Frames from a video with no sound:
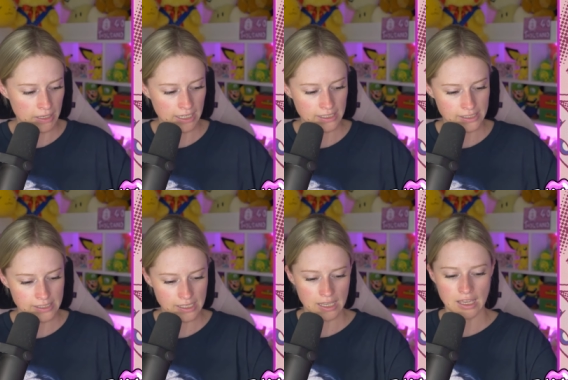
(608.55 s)
Let's
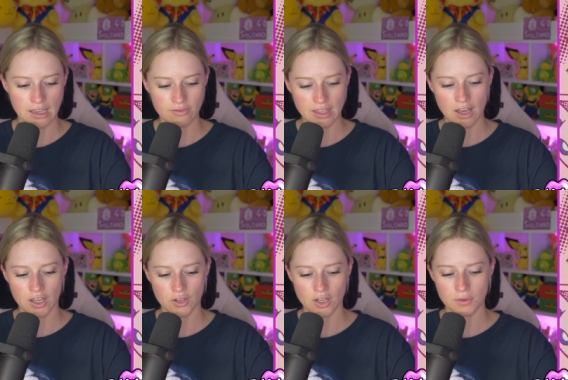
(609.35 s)
see if that
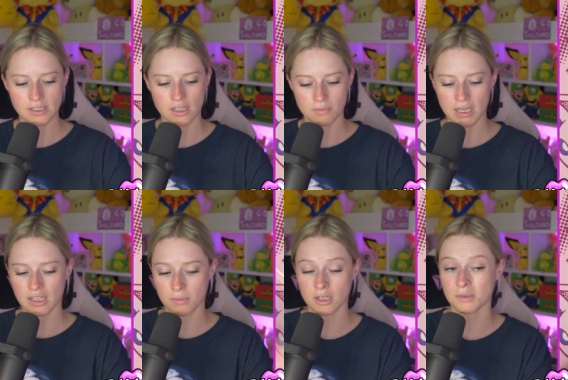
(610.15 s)
Iono is going to make
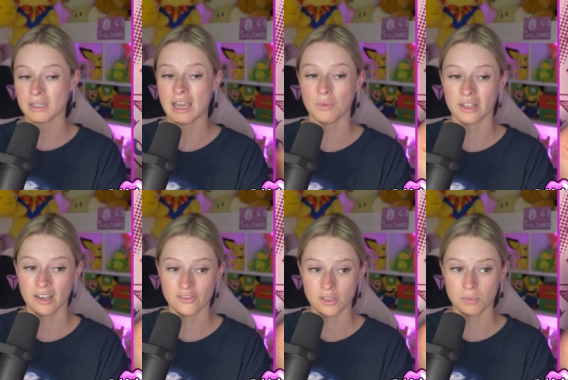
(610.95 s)
an appearance. But yeah, would
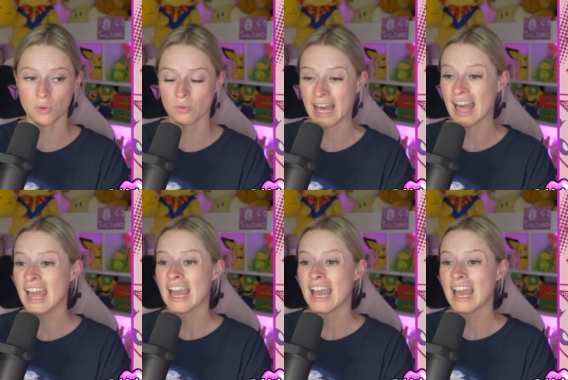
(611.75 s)
love to pull that.